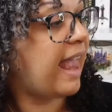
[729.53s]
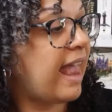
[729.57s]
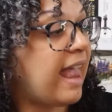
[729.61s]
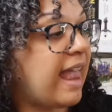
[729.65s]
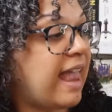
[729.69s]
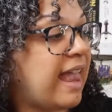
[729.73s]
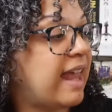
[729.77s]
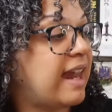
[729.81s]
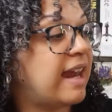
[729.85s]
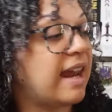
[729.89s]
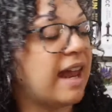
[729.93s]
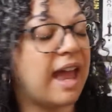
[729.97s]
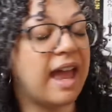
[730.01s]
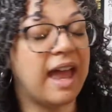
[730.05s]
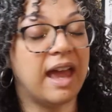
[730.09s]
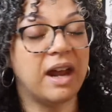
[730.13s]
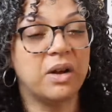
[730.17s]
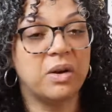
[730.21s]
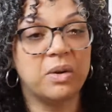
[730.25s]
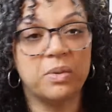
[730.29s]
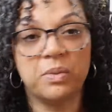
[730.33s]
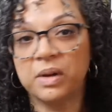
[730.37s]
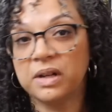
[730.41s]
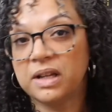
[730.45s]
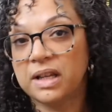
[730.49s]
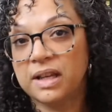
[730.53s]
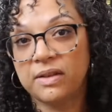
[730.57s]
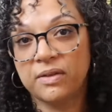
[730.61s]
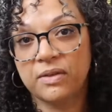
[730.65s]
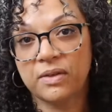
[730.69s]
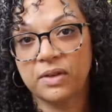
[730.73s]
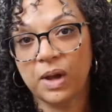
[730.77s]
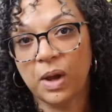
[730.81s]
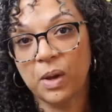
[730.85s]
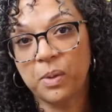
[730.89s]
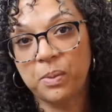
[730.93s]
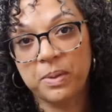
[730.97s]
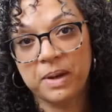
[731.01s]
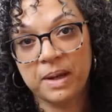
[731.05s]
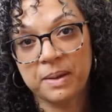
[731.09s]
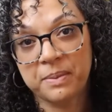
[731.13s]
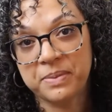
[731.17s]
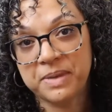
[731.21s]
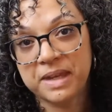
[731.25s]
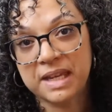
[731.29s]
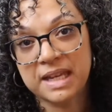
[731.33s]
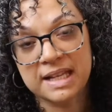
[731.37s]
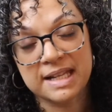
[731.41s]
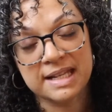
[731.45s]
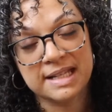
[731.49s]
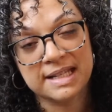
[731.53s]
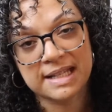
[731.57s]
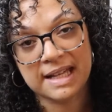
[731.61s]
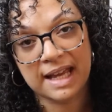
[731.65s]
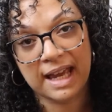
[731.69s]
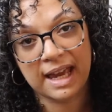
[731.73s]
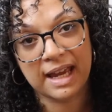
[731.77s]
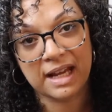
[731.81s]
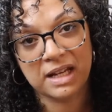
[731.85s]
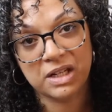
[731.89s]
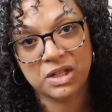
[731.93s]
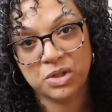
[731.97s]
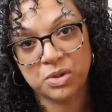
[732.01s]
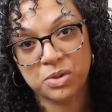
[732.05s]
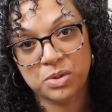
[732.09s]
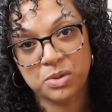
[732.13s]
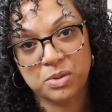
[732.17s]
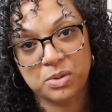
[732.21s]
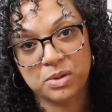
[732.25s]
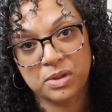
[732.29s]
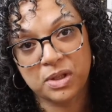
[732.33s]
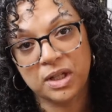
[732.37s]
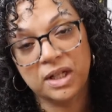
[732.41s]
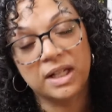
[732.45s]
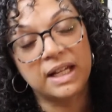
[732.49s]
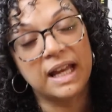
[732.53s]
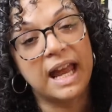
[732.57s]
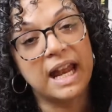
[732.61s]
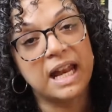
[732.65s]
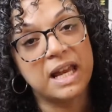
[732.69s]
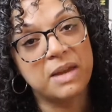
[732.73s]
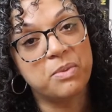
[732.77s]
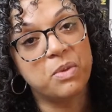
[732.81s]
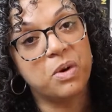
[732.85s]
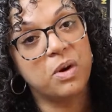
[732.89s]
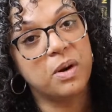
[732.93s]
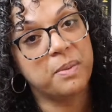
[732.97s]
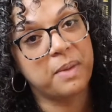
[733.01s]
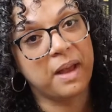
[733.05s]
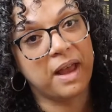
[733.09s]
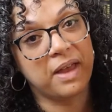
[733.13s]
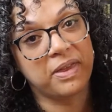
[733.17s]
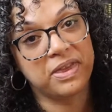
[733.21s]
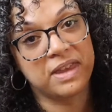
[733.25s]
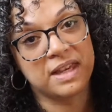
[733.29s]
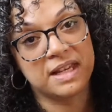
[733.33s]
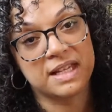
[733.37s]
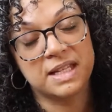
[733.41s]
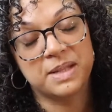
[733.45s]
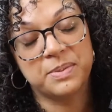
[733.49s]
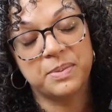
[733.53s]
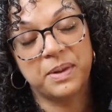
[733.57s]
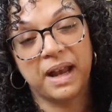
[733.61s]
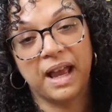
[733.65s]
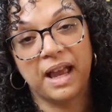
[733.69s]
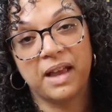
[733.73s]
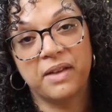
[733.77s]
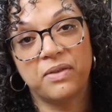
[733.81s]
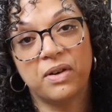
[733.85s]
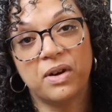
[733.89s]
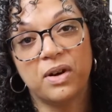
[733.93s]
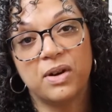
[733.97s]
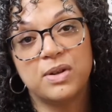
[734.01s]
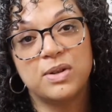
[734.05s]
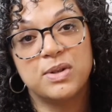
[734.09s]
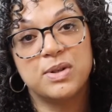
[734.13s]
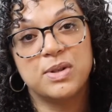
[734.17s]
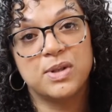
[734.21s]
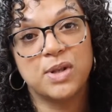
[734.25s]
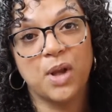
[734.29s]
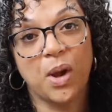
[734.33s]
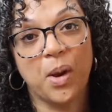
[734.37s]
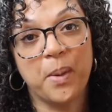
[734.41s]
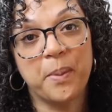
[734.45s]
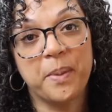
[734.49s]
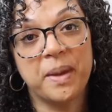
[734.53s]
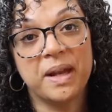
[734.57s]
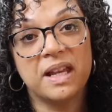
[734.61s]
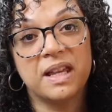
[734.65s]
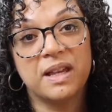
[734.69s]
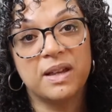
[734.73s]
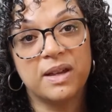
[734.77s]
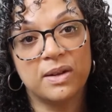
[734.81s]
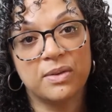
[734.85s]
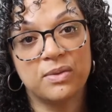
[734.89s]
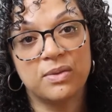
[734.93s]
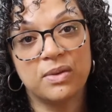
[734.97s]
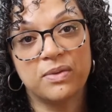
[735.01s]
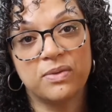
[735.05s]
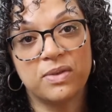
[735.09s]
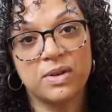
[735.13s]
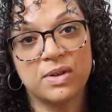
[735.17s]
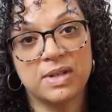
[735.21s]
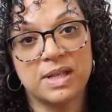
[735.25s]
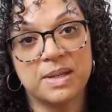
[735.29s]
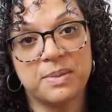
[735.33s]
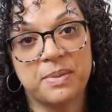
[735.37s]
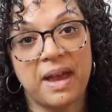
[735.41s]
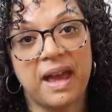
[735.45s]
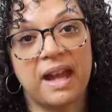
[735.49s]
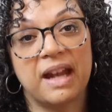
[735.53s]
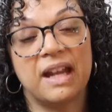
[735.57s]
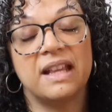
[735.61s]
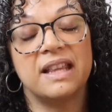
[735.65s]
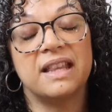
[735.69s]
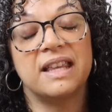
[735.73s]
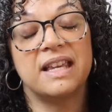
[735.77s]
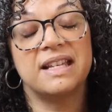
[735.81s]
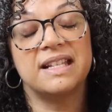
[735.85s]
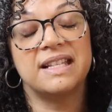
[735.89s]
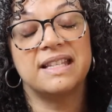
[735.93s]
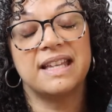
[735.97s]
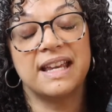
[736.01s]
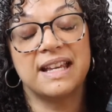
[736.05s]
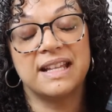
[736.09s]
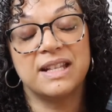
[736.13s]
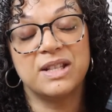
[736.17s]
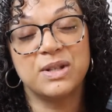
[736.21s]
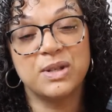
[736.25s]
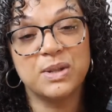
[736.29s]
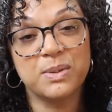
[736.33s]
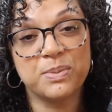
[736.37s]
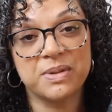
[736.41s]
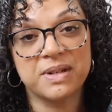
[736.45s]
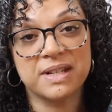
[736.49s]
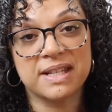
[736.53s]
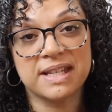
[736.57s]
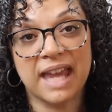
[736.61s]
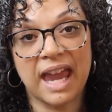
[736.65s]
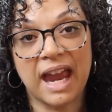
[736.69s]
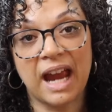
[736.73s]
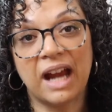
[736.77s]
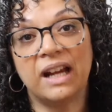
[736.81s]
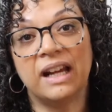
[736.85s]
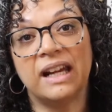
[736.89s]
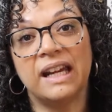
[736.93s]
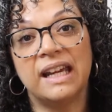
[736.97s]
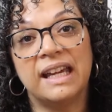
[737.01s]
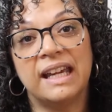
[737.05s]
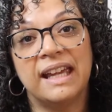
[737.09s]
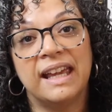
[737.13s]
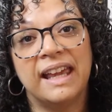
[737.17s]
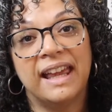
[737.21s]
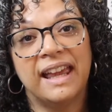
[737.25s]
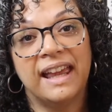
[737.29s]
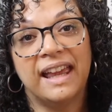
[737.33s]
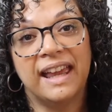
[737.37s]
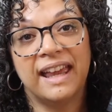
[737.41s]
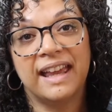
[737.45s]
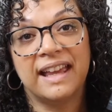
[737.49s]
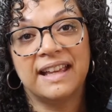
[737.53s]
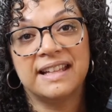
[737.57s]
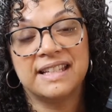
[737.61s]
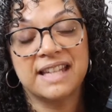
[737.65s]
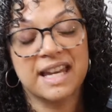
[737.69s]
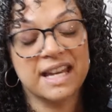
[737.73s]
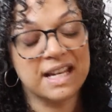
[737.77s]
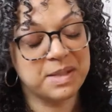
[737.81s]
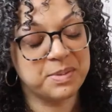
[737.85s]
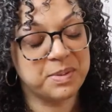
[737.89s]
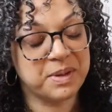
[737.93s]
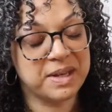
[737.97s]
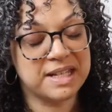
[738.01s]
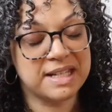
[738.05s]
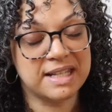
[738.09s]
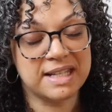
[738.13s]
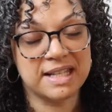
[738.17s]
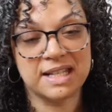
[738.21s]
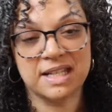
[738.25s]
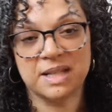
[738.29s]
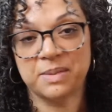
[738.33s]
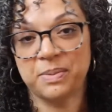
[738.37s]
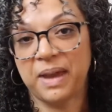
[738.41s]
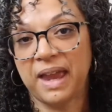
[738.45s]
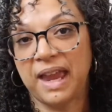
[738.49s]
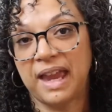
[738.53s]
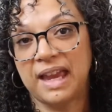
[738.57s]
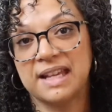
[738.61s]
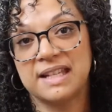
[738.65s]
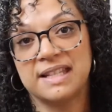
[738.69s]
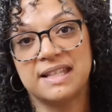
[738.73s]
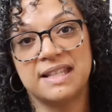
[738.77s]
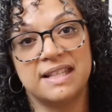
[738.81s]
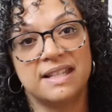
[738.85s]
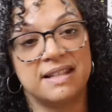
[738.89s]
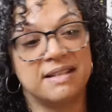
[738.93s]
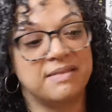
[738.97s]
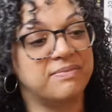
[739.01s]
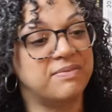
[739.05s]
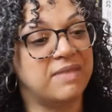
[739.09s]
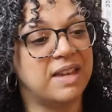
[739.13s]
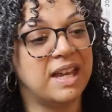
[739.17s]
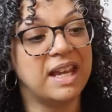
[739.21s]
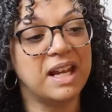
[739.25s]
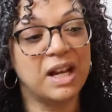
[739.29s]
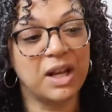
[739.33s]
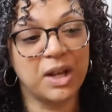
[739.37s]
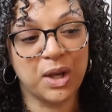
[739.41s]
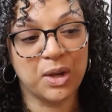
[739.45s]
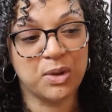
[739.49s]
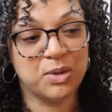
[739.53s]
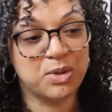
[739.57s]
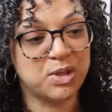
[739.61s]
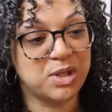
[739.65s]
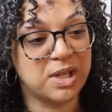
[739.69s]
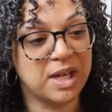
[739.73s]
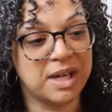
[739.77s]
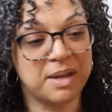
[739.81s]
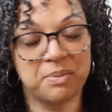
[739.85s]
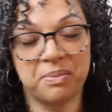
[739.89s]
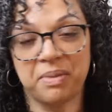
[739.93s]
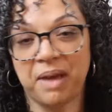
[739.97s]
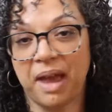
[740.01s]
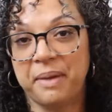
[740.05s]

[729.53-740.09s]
And I don't want to even open up the inside to learn any more about this, but I have heard so many good reviews about it. They say it's super scary, takes place in space, in a ghost ship.